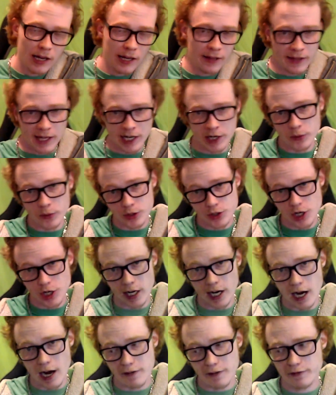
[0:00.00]
and then it will
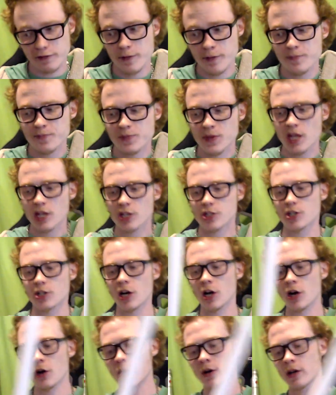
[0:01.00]
shut off.
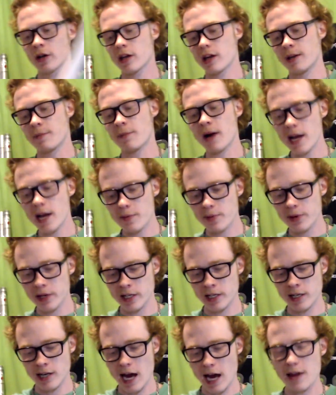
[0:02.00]
So, in my
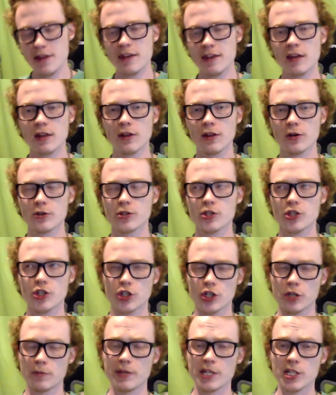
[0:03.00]
opinion, I think those
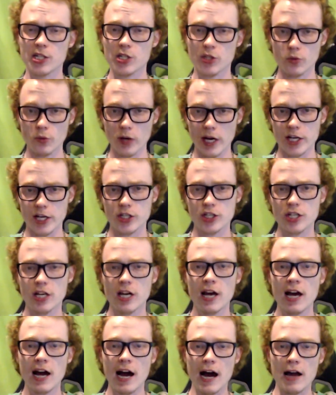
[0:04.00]
should be switched.
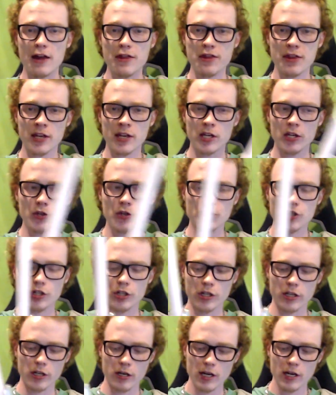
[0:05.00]
I think you
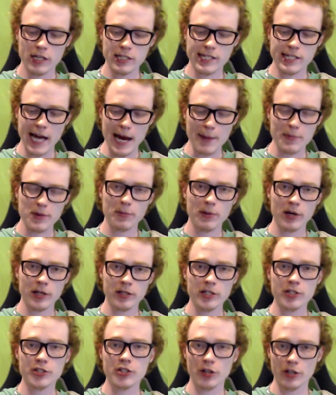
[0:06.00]
should tap the
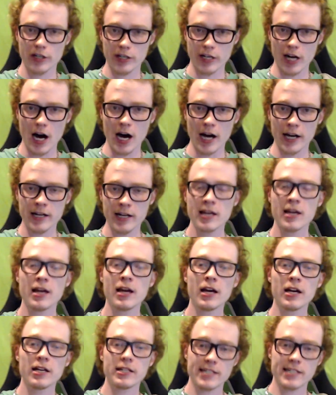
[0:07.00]
button to turn it on,
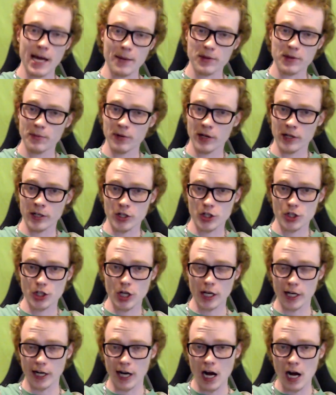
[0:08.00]
tap the button to
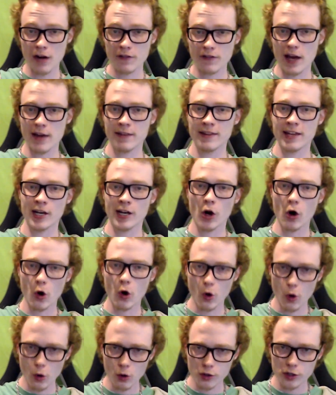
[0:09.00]
shut it off, and then
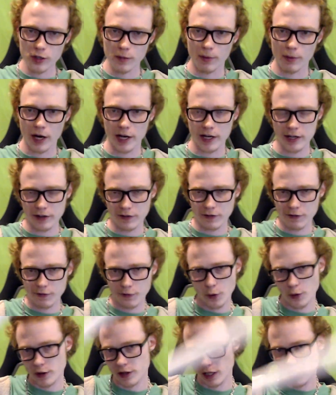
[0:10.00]
hold the button
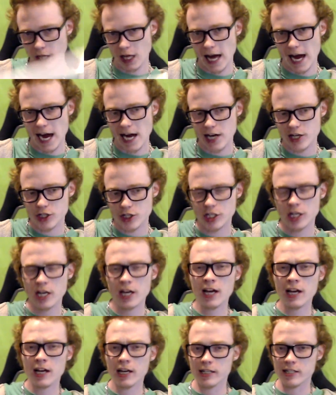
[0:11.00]
for the clash,
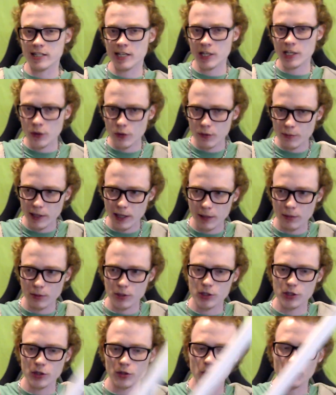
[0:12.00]
because then you would be
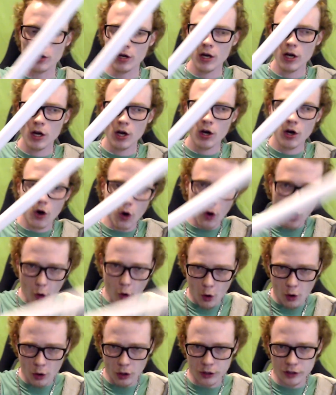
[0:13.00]
able to
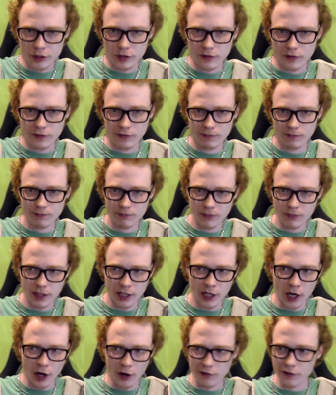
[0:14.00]
hold,
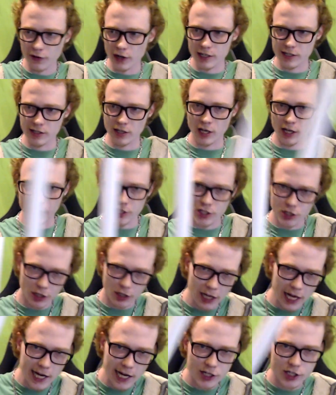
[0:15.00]
you know, for as long as you're
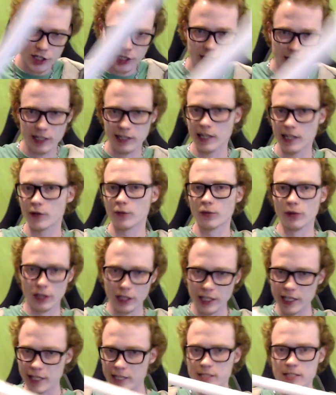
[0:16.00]
clashing, and then
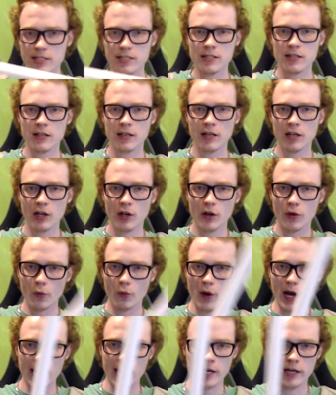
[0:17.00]
release
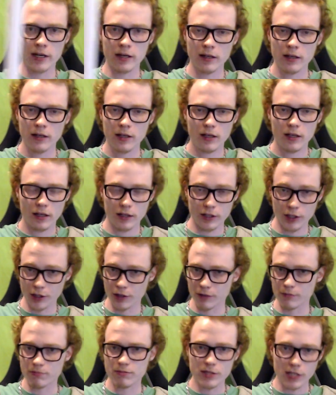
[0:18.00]
when
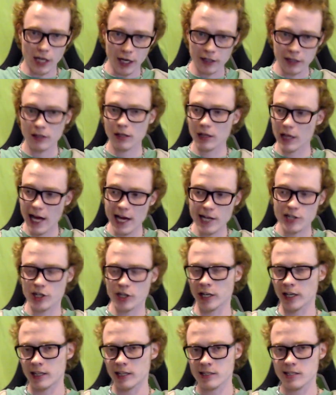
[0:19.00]
you're done
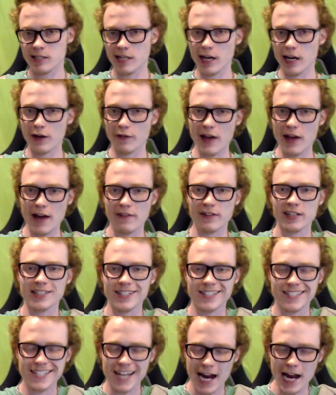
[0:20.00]
clashing, instead of having
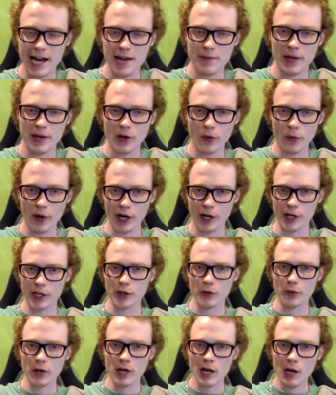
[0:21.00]
to time it where
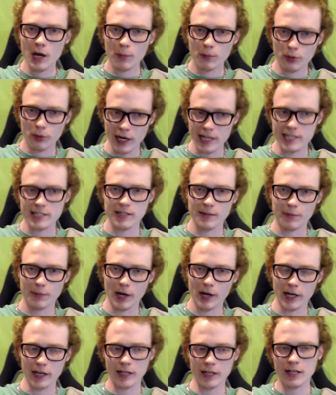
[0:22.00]
you press the
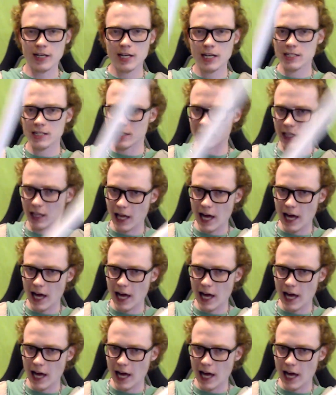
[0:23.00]
button to